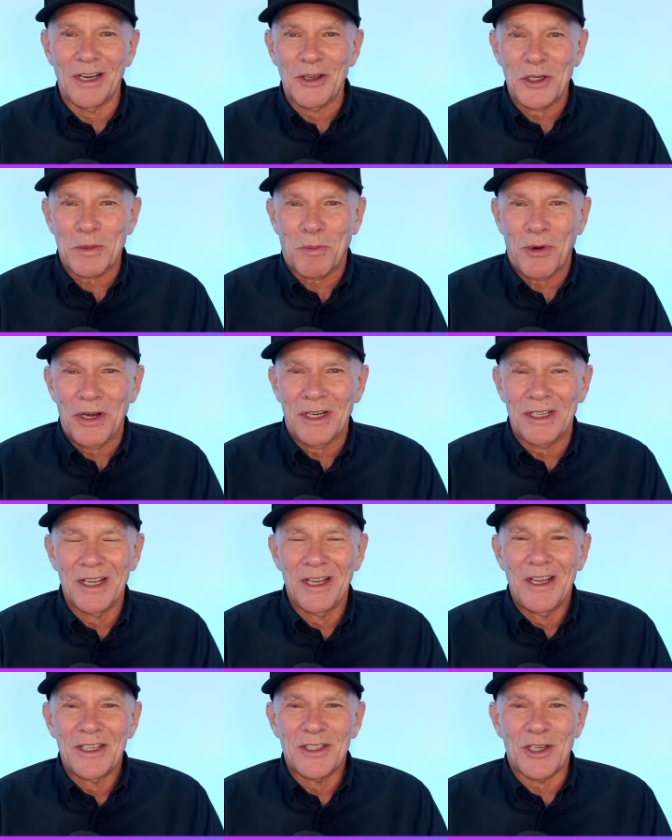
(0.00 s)
no sprint
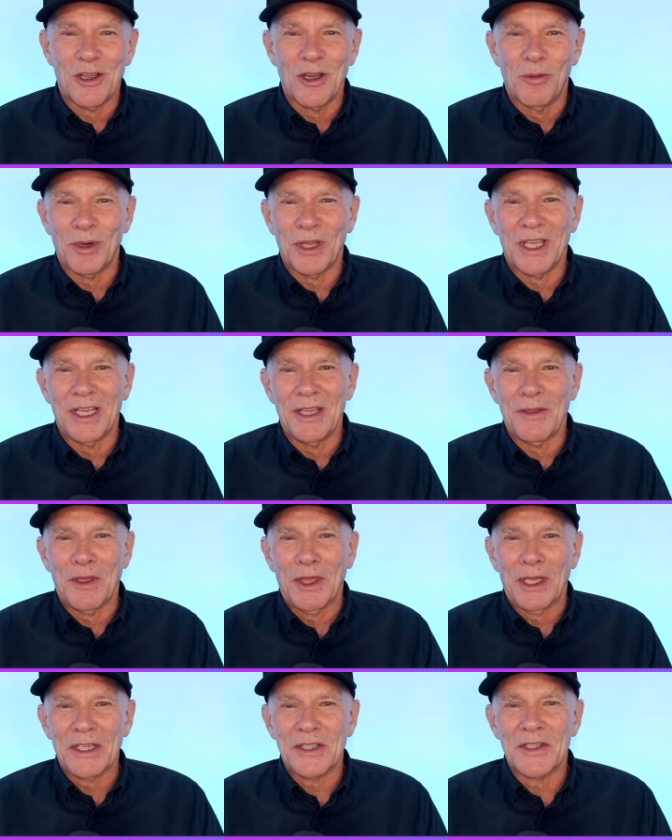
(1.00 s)
to complicate
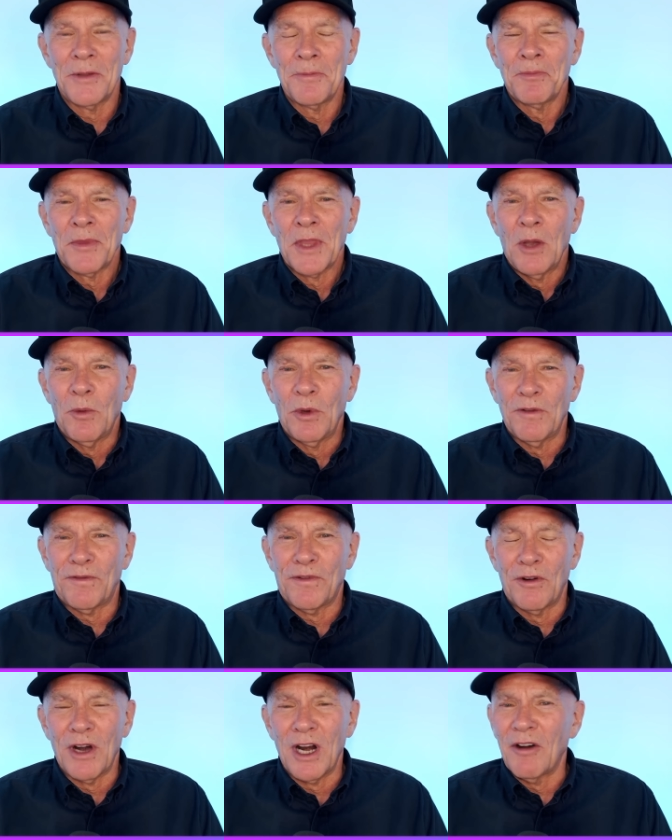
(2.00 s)
things, were that
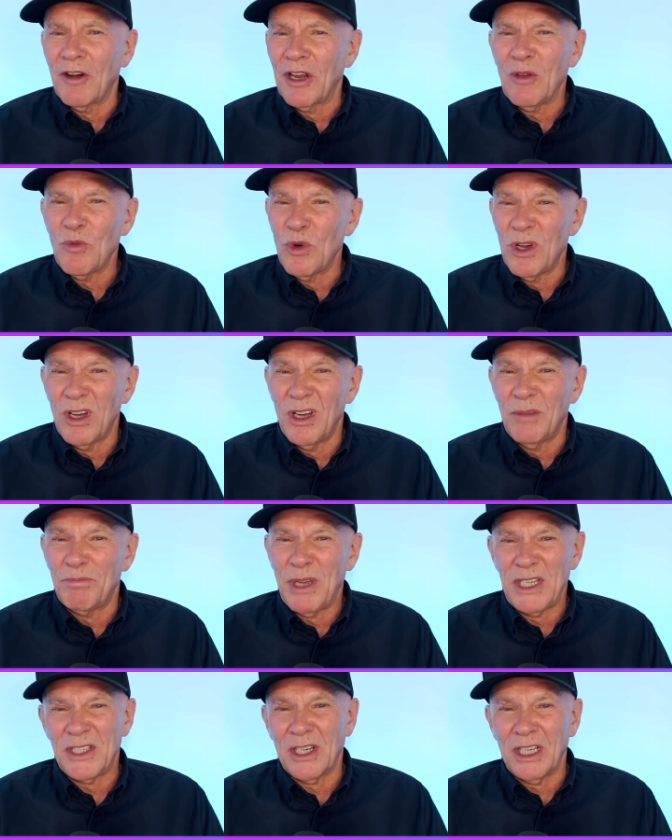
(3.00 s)
Ferrari were
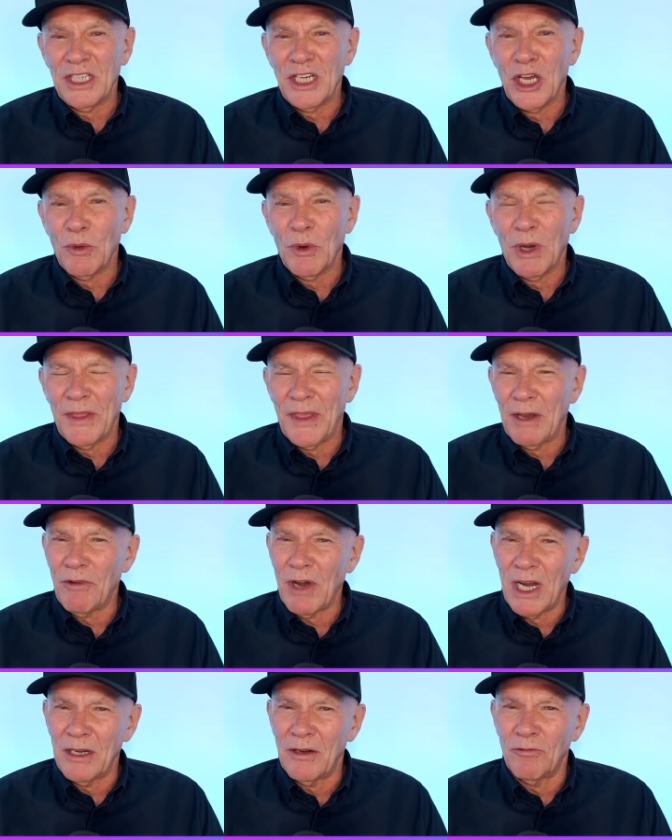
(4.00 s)
basically nowhere. They
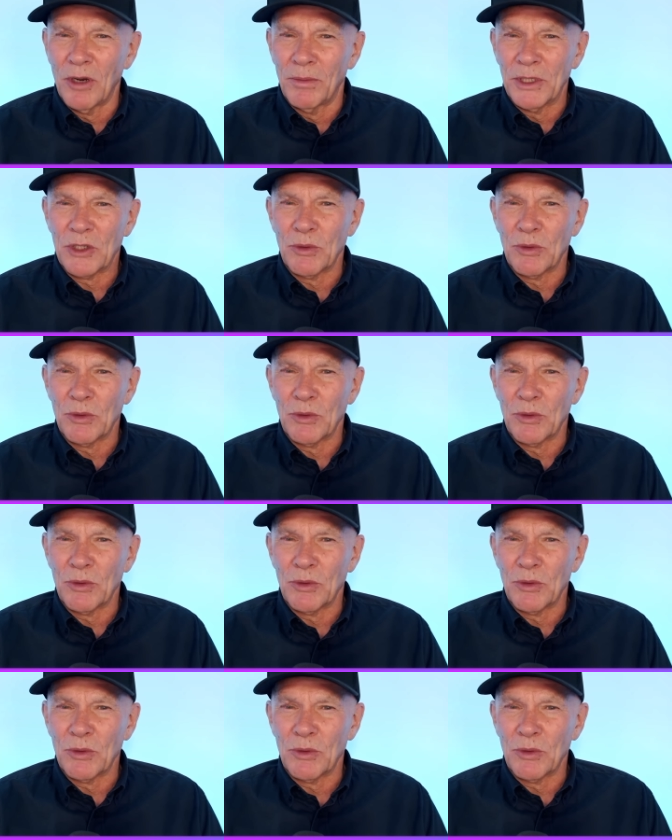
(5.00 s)
ran Robert